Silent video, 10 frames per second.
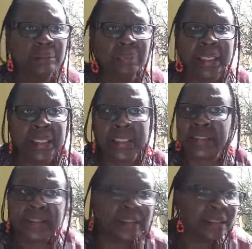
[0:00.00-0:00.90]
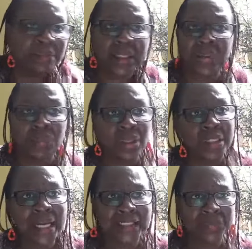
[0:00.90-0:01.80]
being in the system that the
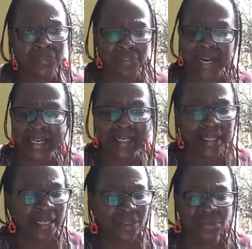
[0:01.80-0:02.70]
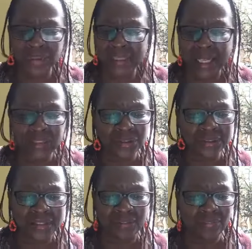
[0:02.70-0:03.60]
world has provided, and then you just ask
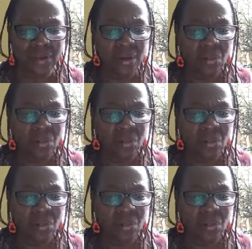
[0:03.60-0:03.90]
yourself,